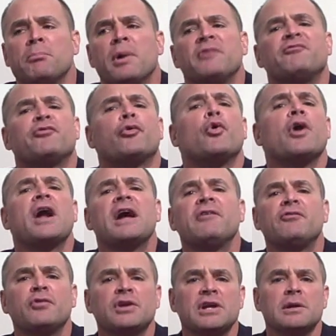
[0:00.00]
but for
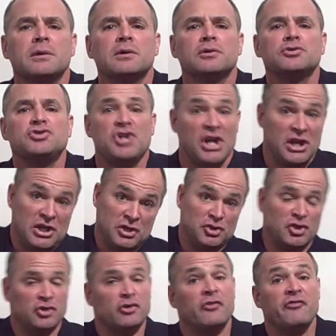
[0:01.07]
every
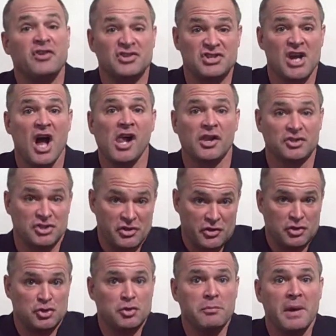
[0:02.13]
change in your physiology
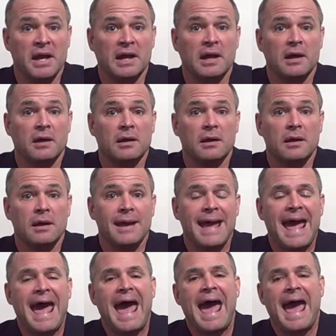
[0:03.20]
that you make,
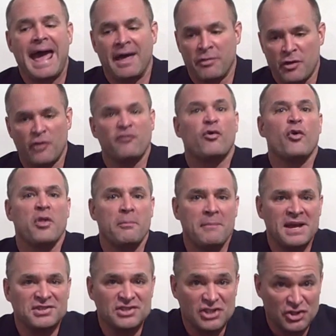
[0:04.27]
and therefore the
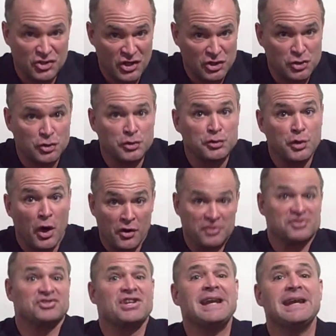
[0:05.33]
message that you are
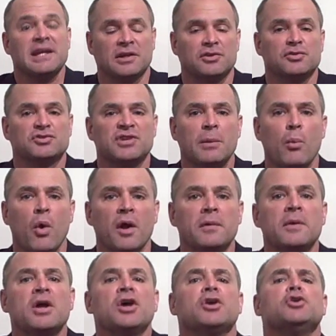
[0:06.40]
sending to
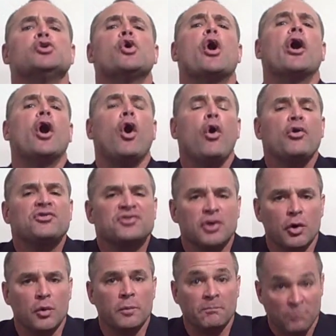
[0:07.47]
someone, you are
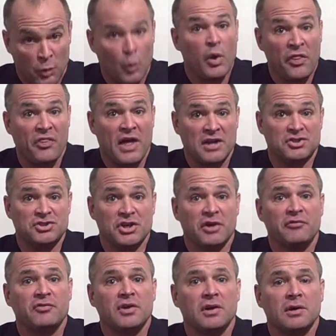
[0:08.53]
also, with that
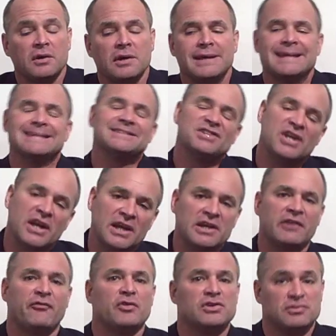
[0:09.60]
shift, sending a
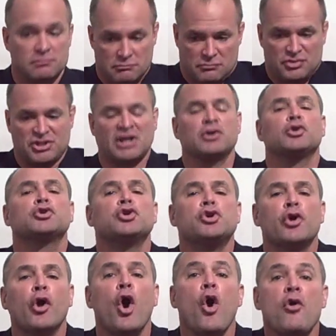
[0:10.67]
different signal to
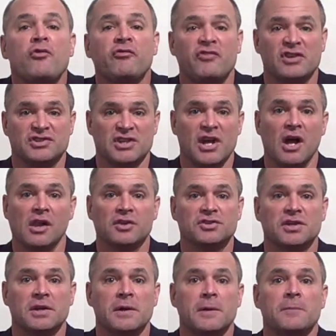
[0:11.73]
your own
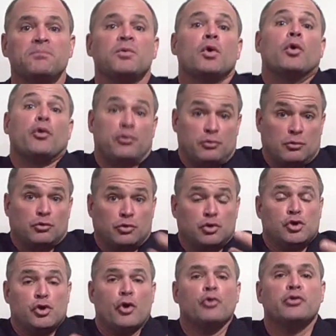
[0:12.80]
physiology, or
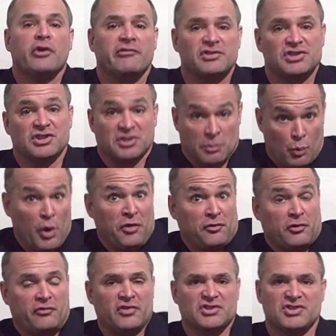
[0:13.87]
to your own nervous system, with
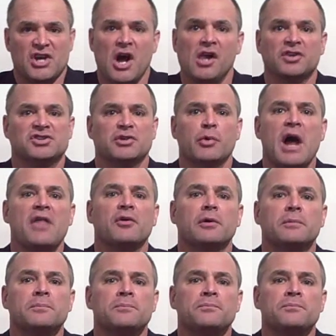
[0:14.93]
your physiology rather.